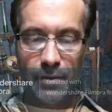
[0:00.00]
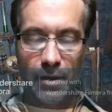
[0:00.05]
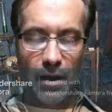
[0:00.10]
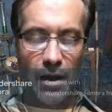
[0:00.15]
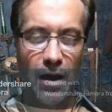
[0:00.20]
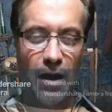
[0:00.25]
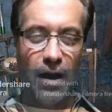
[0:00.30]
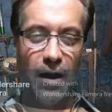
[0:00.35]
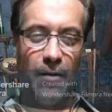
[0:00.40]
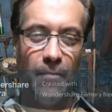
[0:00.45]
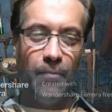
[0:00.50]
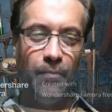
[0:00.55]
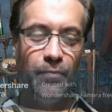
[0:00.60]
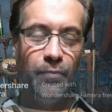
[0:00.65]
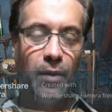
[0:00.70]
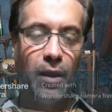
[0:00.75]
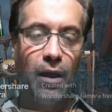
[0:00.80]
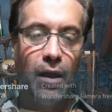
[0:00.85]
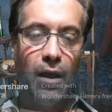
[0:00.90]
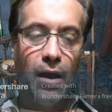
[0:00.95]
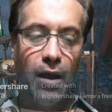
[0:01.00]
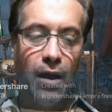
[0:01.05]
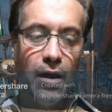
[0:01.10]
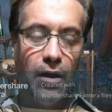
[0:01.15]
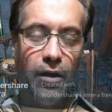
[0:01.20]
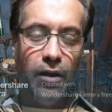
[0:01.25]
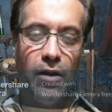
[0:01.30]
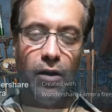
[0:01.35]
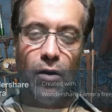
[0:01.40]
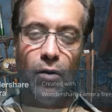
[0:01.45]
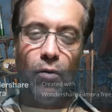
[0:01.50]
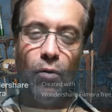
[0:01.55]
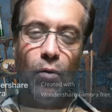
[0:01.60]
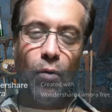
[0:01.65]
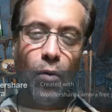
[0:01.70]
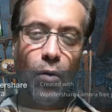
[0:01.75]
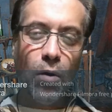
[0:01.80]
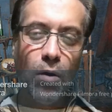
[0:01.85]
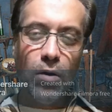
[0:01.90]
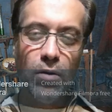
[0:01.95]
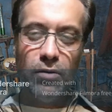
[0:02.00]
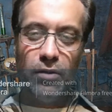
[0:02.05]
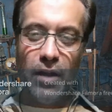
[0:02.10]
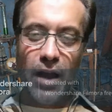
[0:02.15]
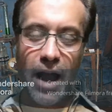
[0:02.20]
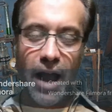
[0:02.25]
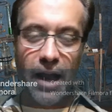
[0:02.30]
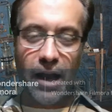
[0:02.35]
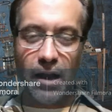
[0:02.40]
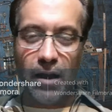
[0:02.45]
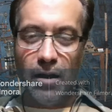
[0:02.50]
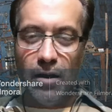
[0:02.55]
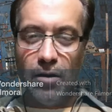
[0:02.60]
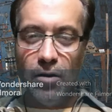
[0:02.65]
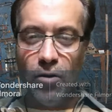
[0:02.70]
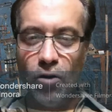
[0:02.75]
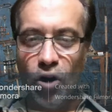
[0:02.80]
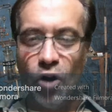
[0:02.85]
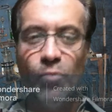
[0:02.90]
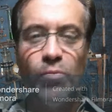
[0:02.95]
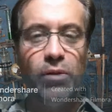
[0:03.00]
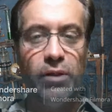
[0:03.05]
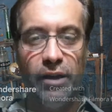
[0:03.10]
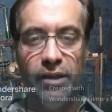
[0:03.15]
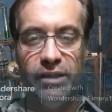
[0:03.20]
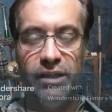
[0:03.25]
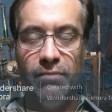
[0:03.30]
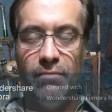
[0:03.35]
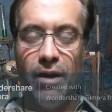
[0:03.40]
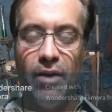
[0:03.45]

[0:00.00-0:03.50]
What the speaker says: Or like herbalism.